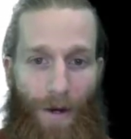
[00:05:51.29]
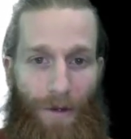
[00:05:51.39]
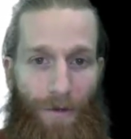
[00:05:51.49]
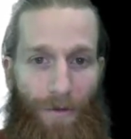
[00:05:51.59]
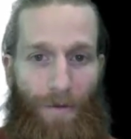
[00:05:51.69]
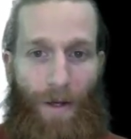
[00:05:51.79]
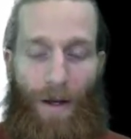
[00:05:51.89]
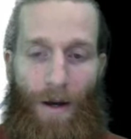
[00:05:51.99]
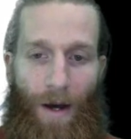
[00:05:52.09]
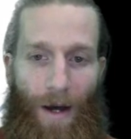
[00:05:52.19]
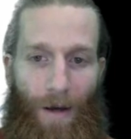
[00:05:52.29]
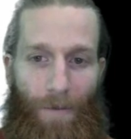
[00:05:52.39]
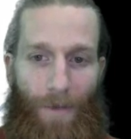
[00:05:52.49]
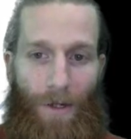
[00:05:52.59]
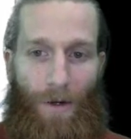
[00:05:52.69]
you've
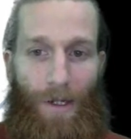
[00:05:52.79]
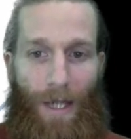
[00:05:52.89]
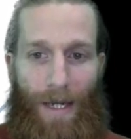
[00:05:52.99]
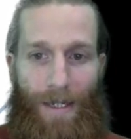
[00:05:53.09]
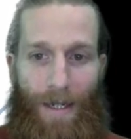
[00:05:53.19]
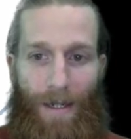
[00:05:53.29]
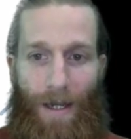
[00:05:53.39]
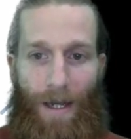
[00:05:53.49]
collected,